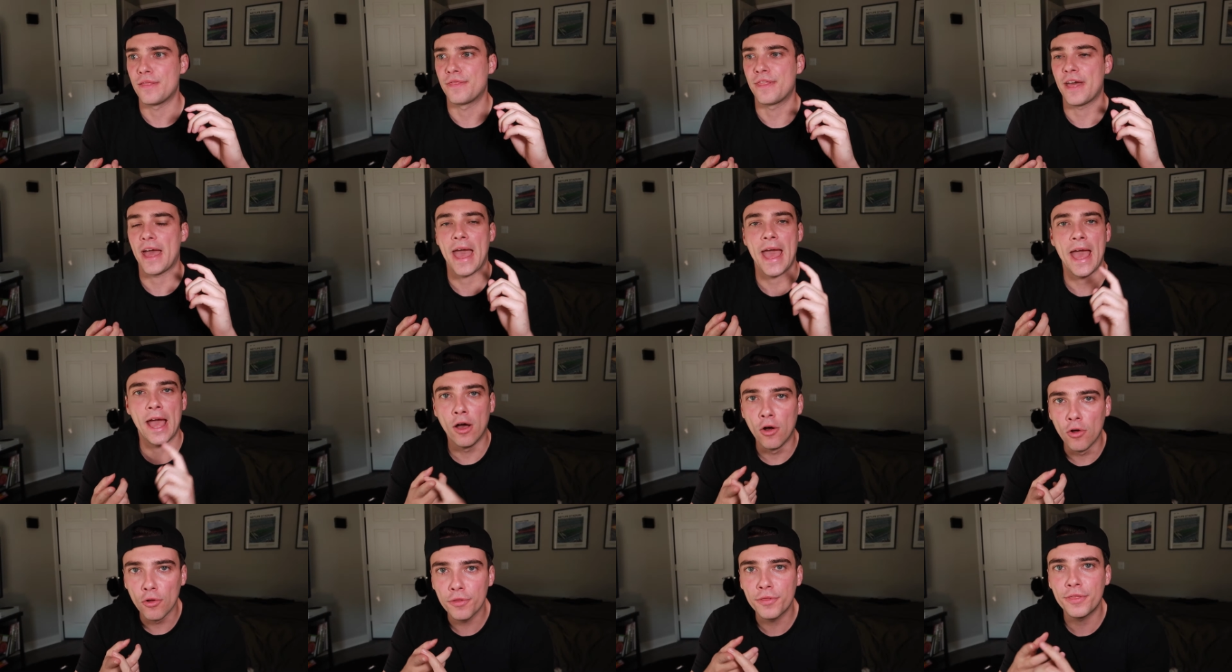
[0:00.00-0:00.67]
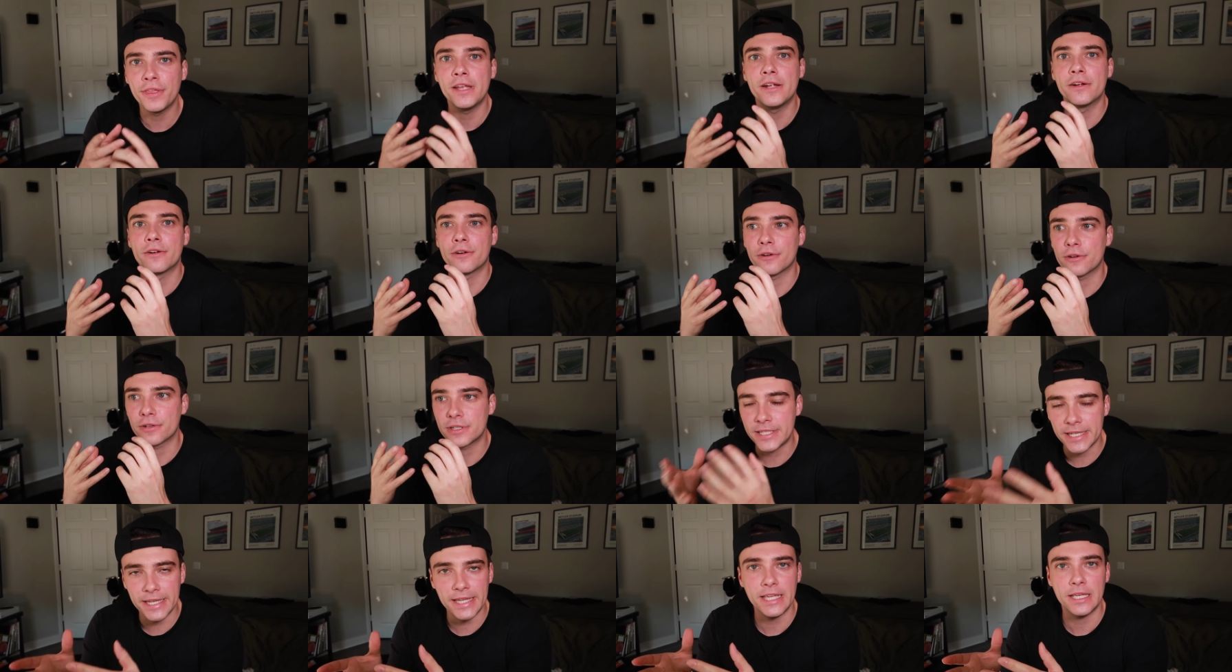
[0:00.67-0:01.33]
The healthier
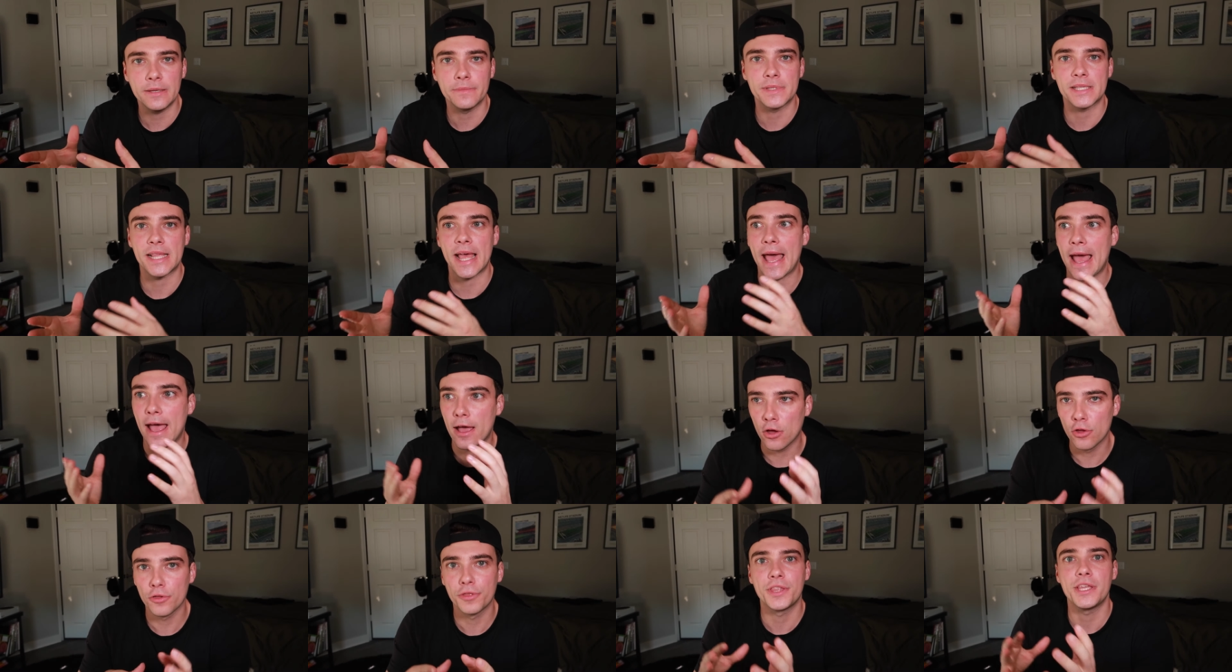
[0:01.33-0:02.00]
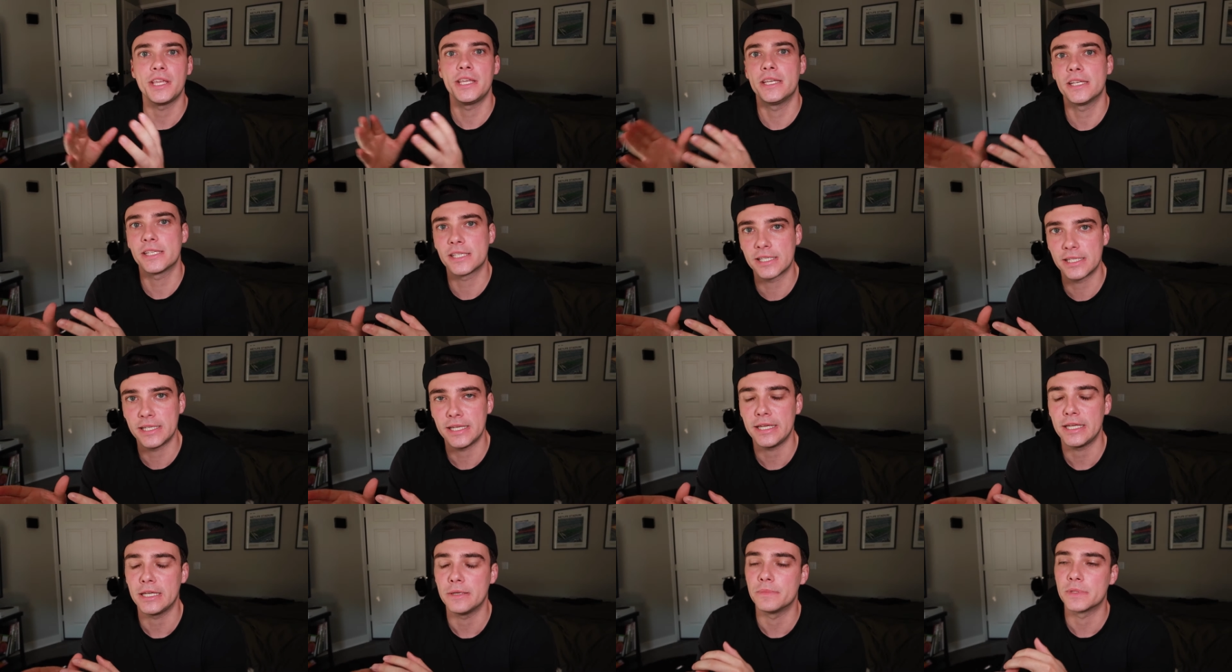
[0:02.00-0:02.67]
teams, the healthiest
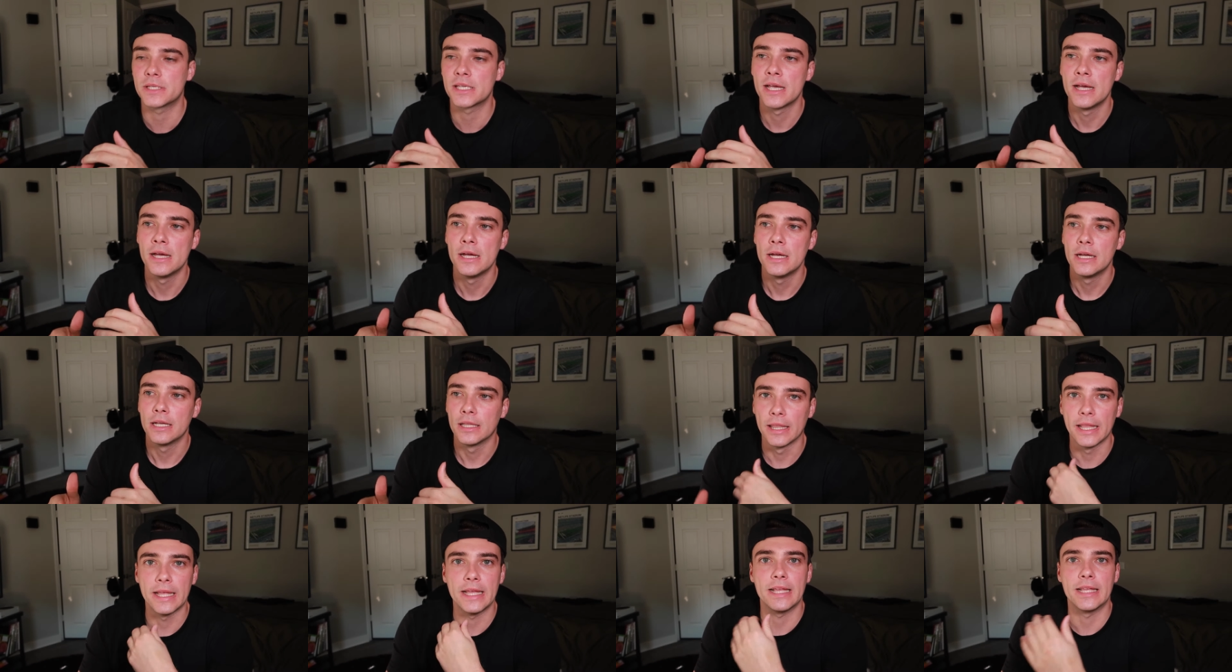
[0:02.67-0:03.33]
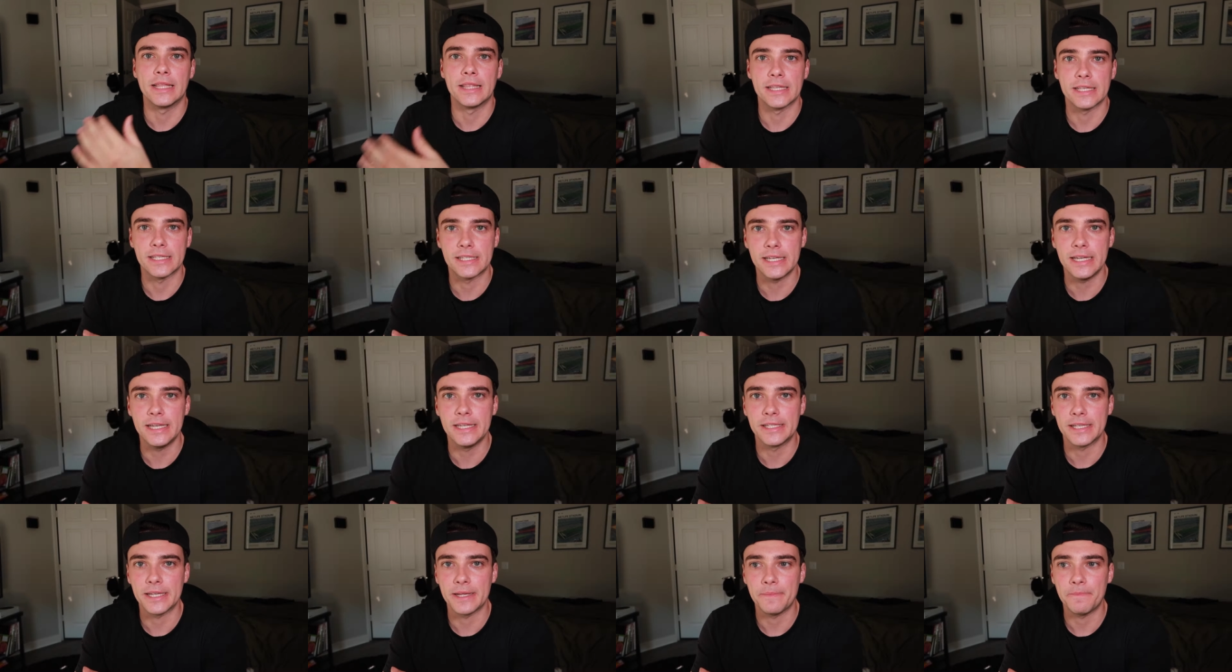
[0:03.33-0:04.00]
teams late in the
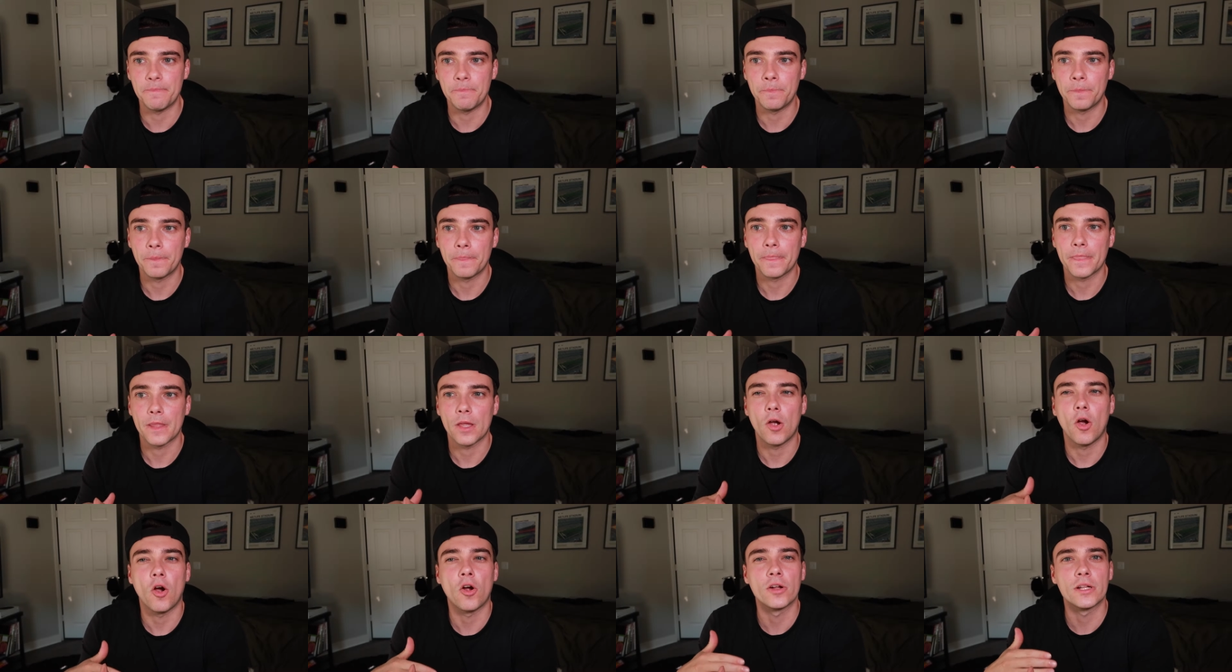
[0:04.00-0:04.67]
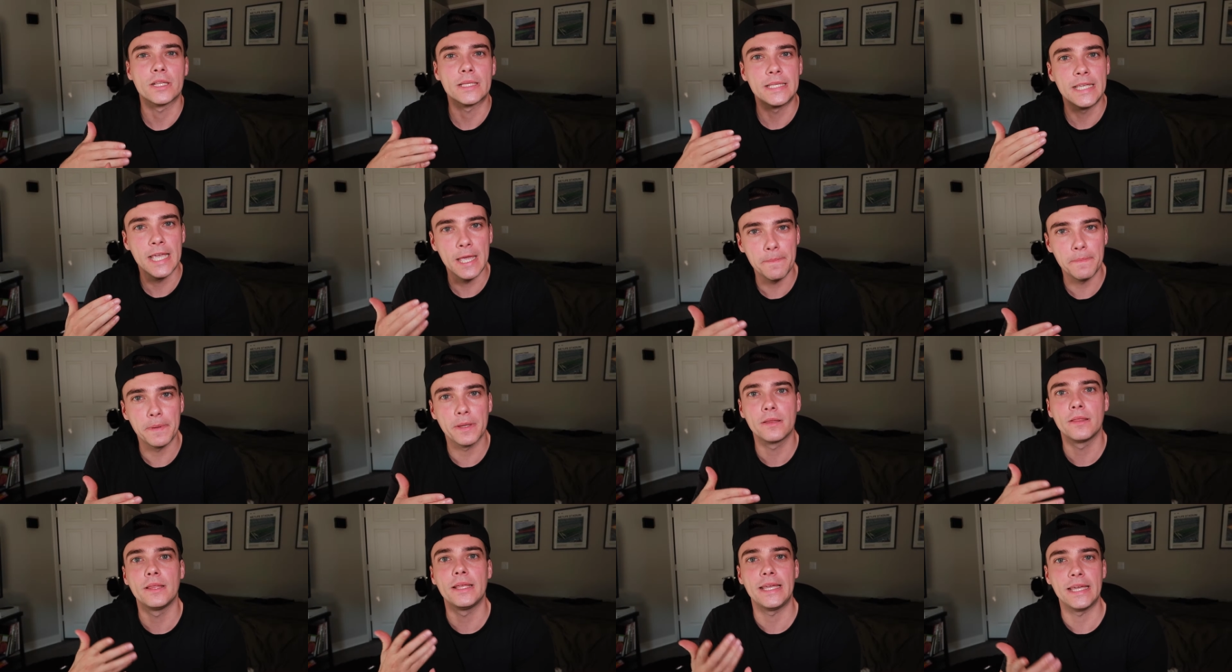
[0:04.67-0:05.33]
season are
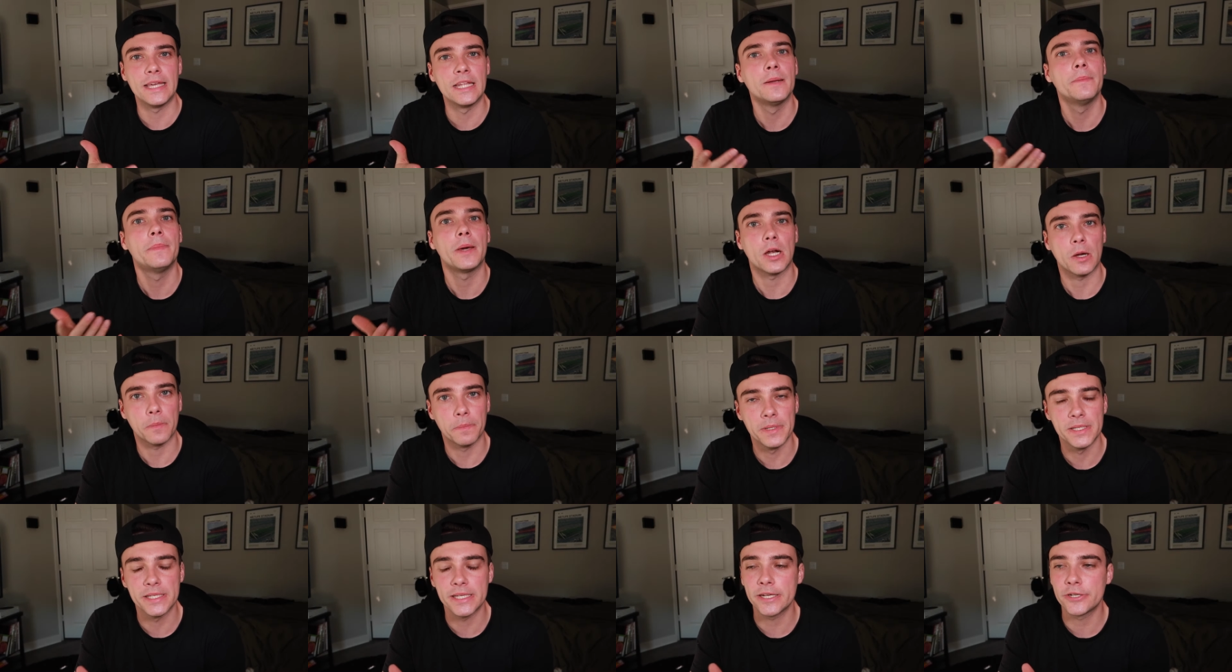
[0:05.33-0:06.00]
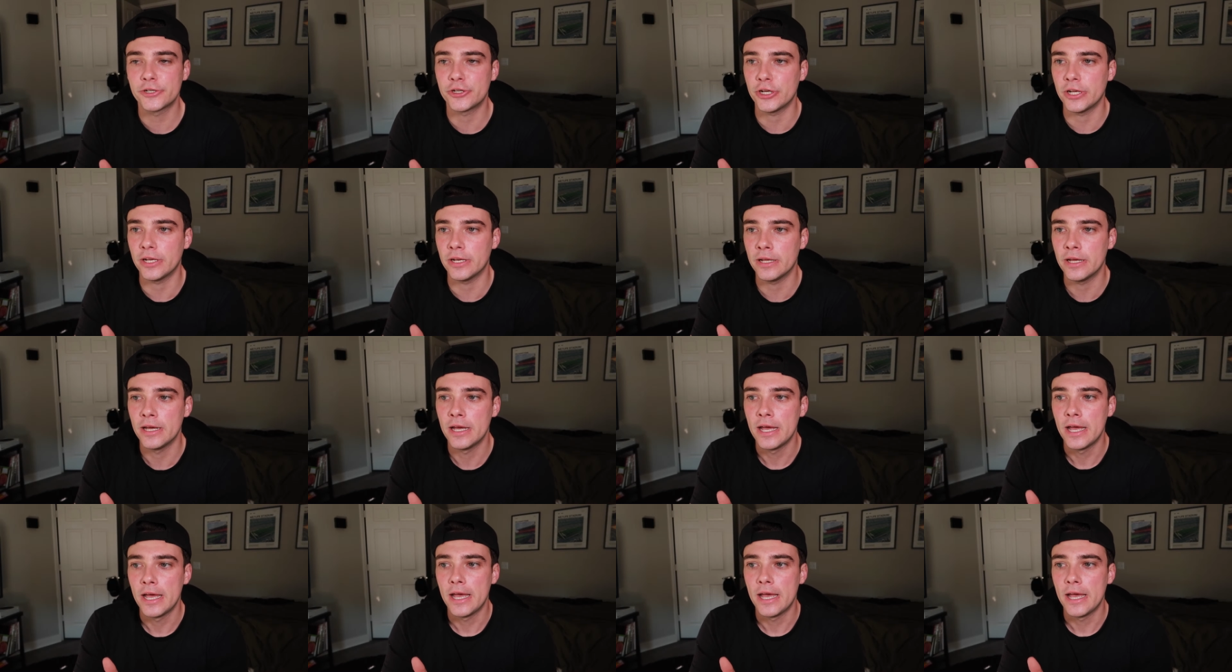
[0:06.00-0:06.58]
typically in a better position.